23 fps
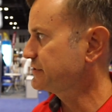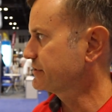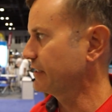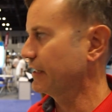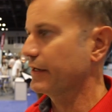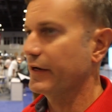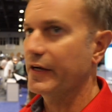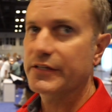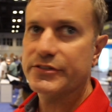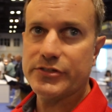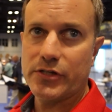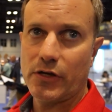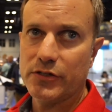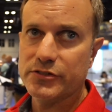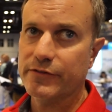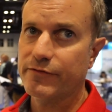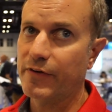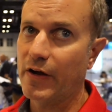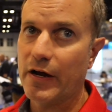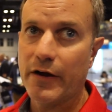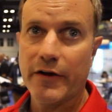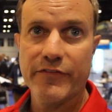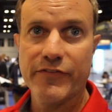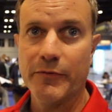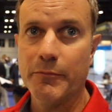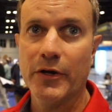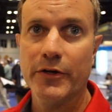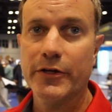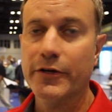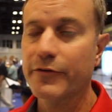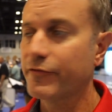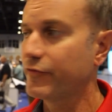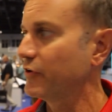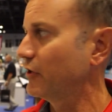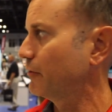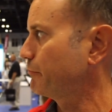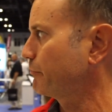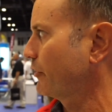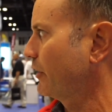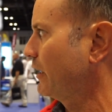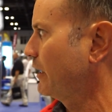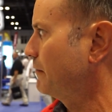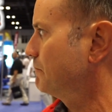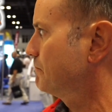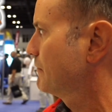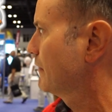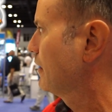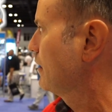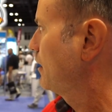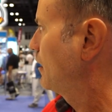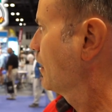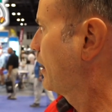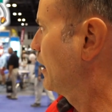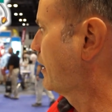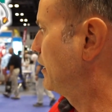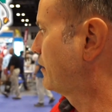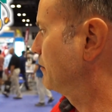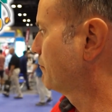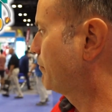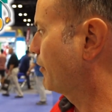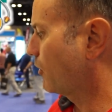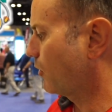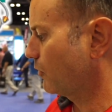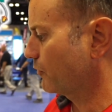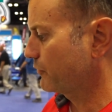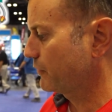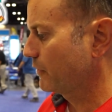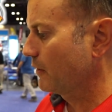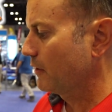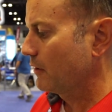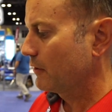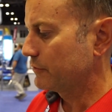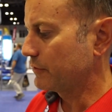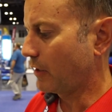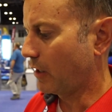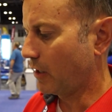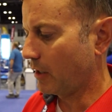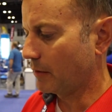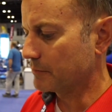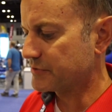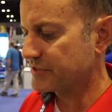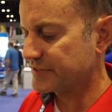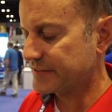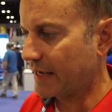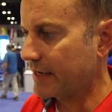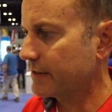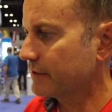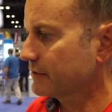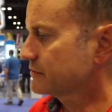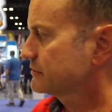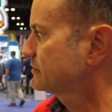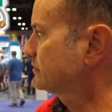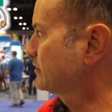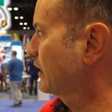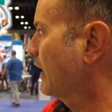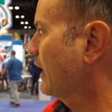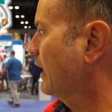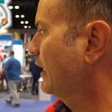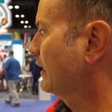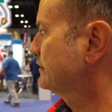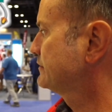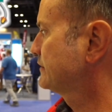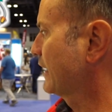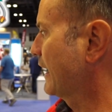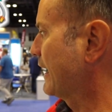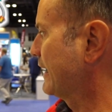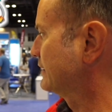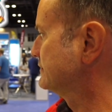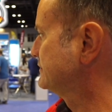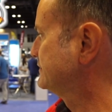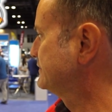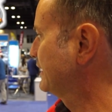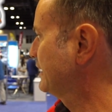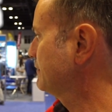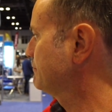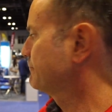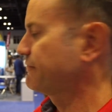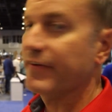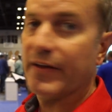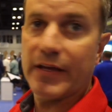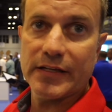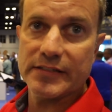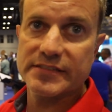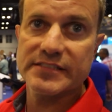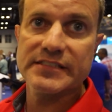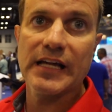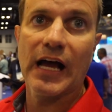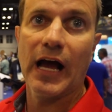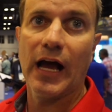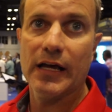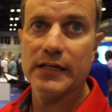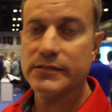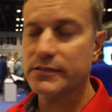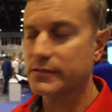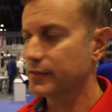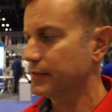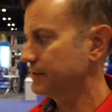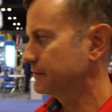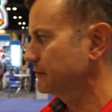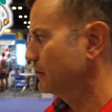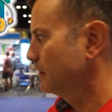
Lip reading: series, so it's a very familiar footprint, and both standard size and deep fit size.